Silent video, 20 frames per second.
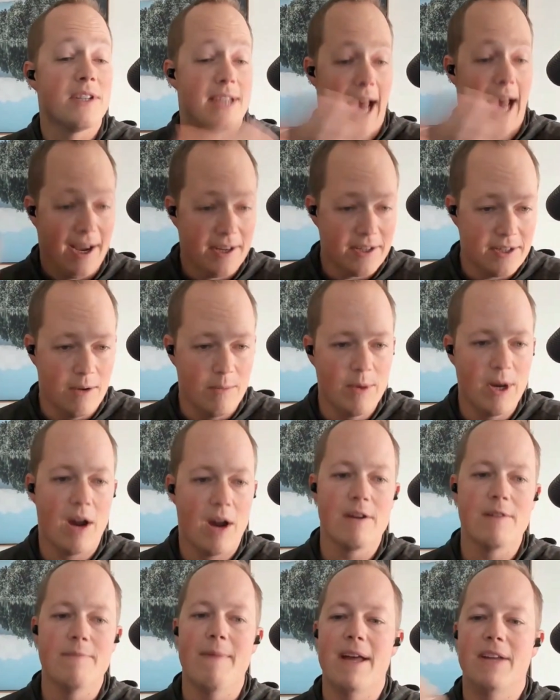TaxStone, we
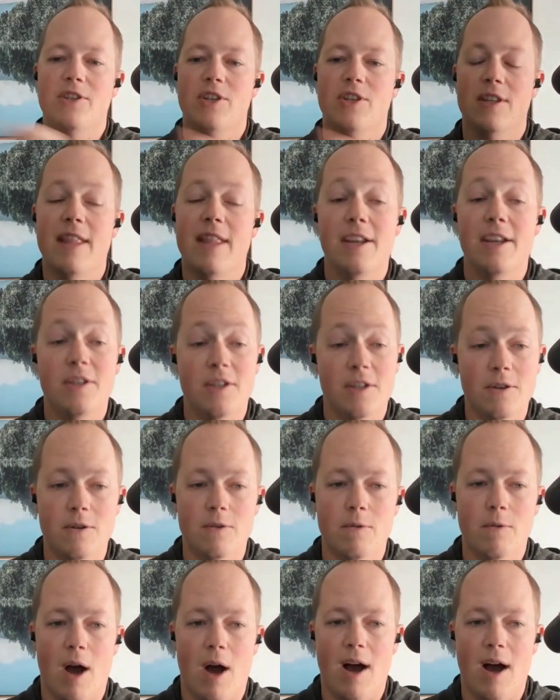already mentioned, they do